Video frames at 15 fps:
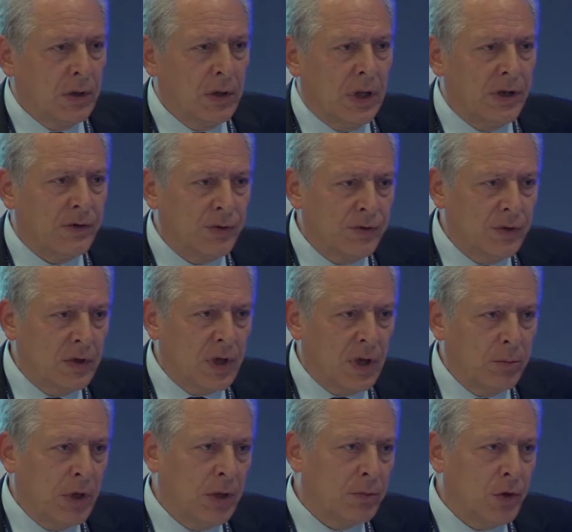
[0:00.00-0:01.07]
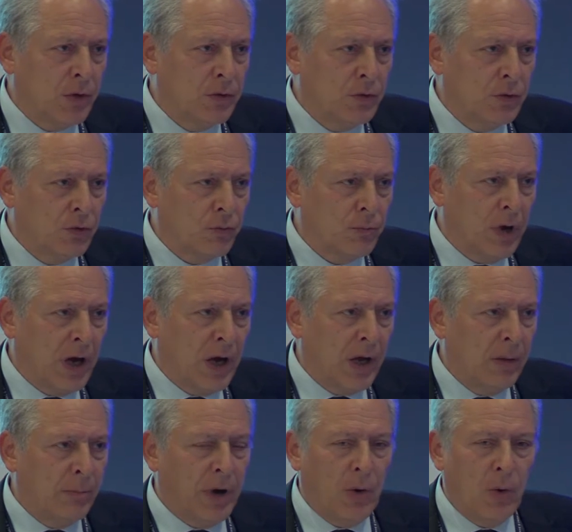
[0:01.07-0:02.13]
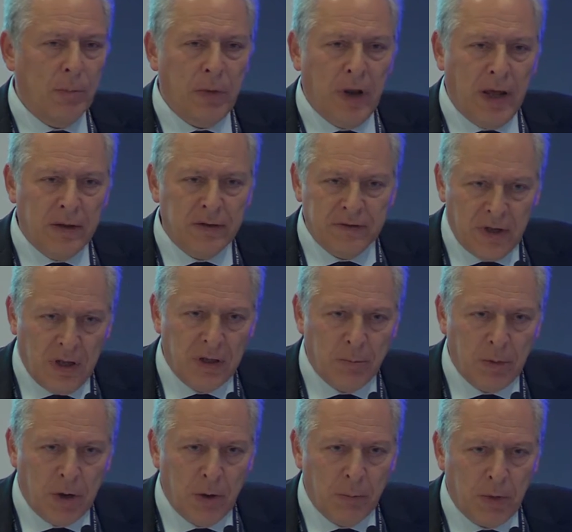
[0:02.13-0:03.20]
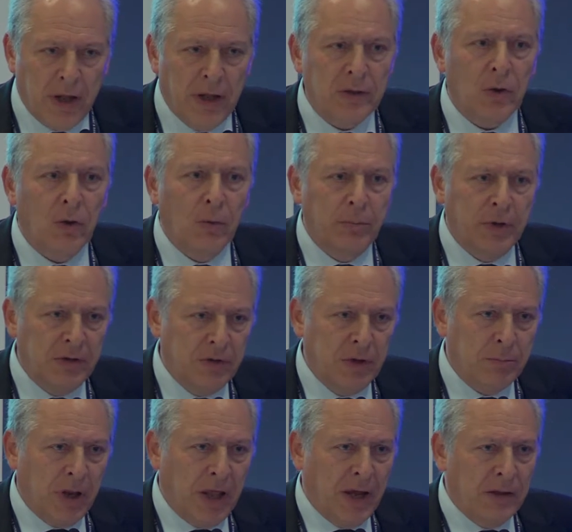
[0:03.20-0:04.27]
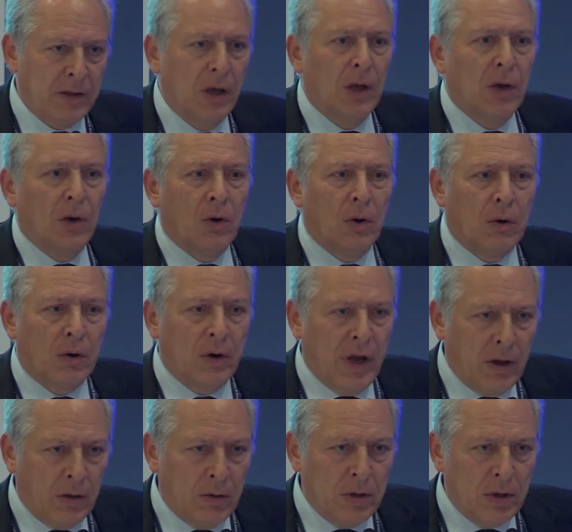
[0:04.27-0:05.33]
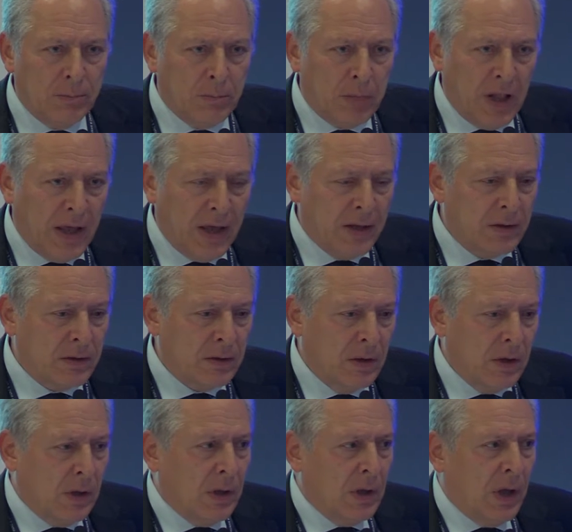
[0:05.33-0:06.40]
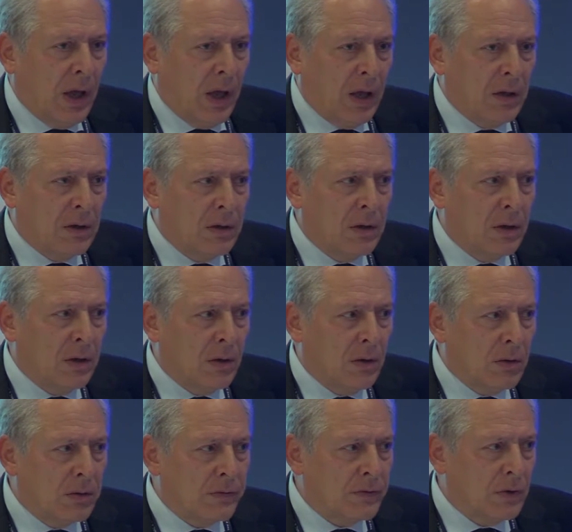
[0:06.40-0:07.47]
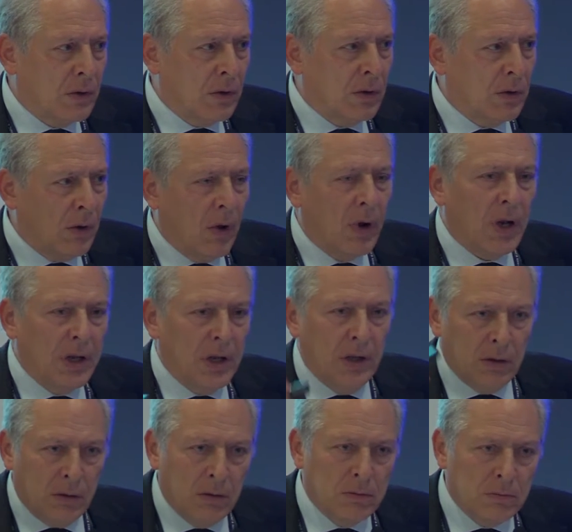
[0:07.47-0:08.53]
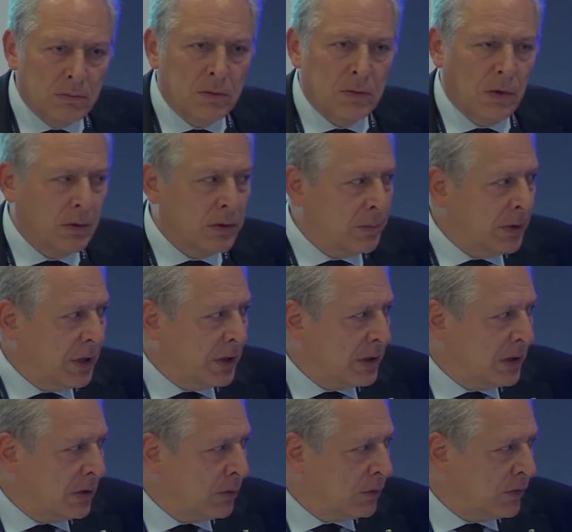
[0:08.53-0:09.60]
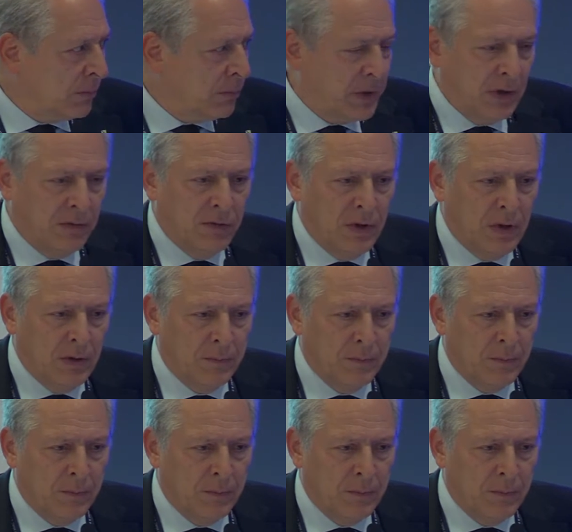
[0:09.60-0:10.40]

the electricity can be produced by power plant, standard power plant, or PV plant, or aeolic plant, and also locally on the building using PV.